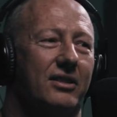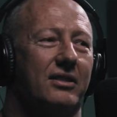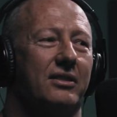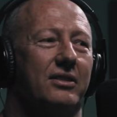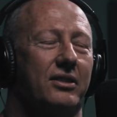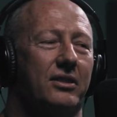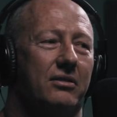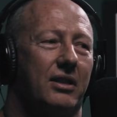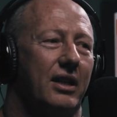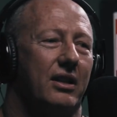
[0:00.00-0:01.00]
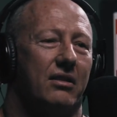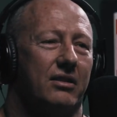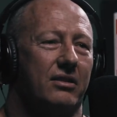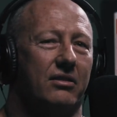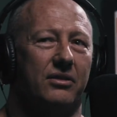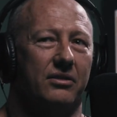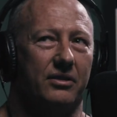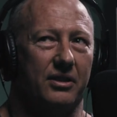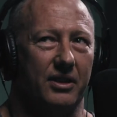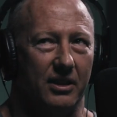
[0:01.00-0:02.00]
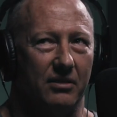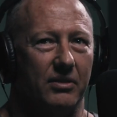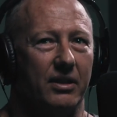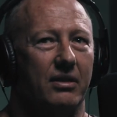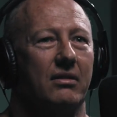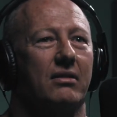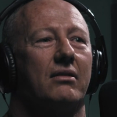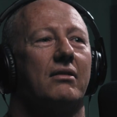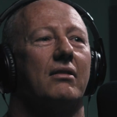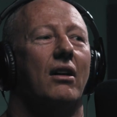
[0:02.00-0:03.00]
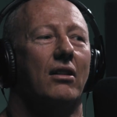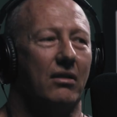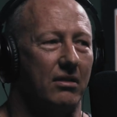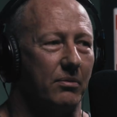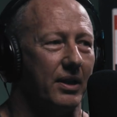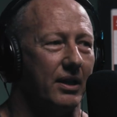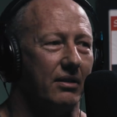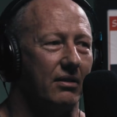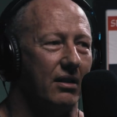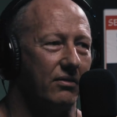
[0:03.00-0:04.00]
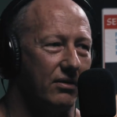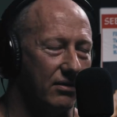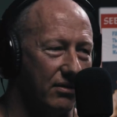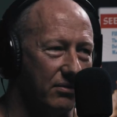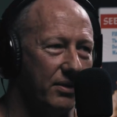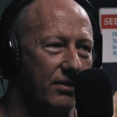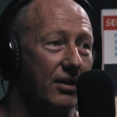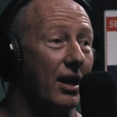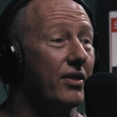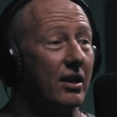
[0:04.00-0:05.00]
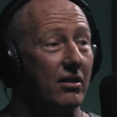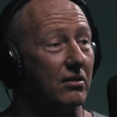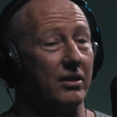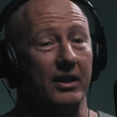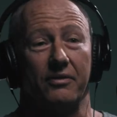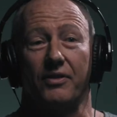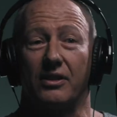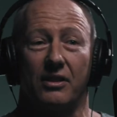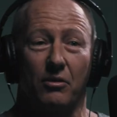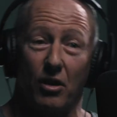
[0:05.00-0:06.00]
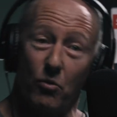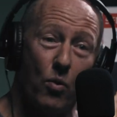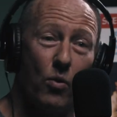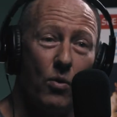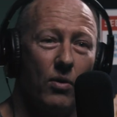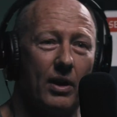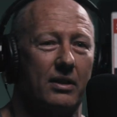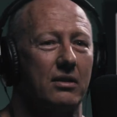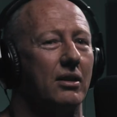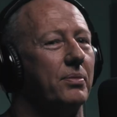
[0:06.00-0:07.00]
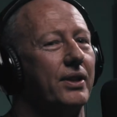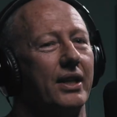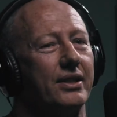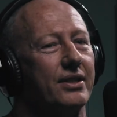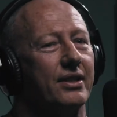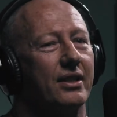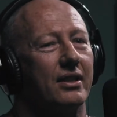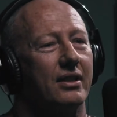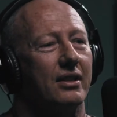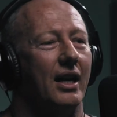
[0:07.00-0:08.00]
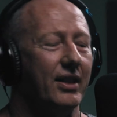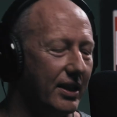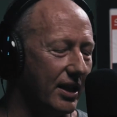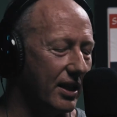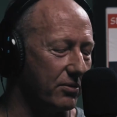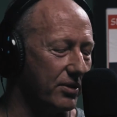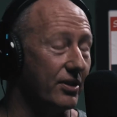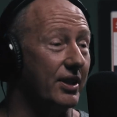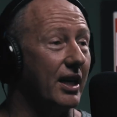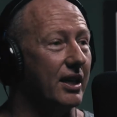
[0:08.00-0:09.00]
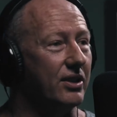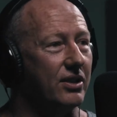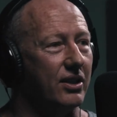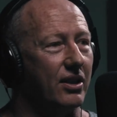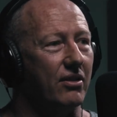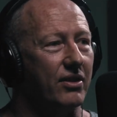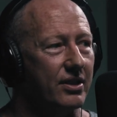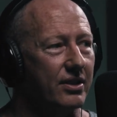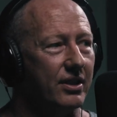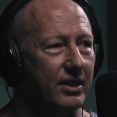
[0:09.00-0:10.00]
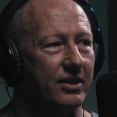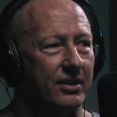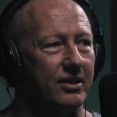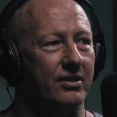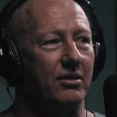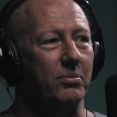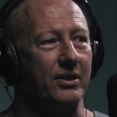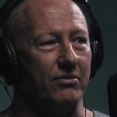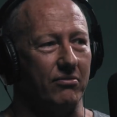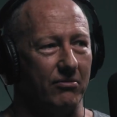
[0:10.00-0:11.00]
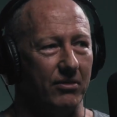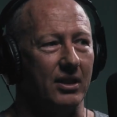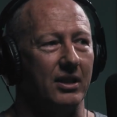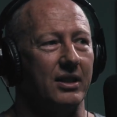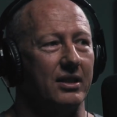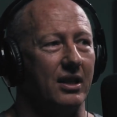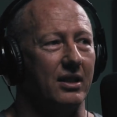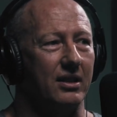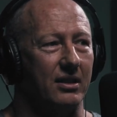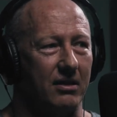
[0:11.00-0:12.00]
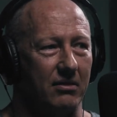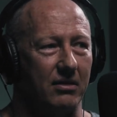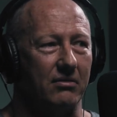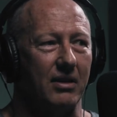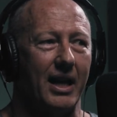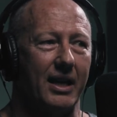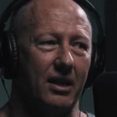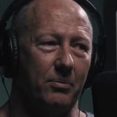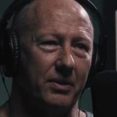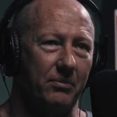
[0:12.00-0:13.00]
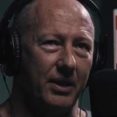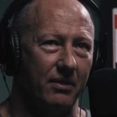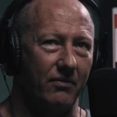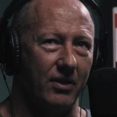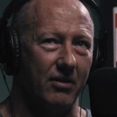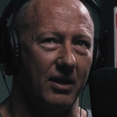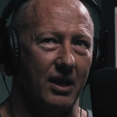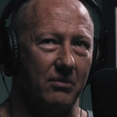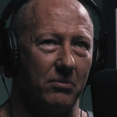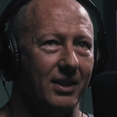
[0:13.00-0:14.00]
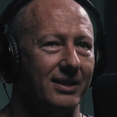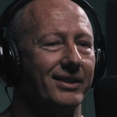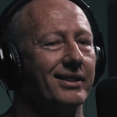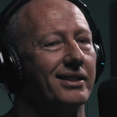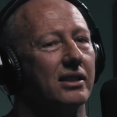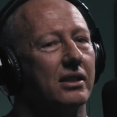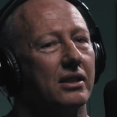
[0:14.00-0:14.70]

To do it, and then I just got used to dealing with a lot of pain over a long period of time, and then I'd learn how to fix it, and I'll go woohoo, and it's like, but that's, and then you get to a certain age, and you go, this needs to stop. It's really starting to kind of add up and become very unpleasant.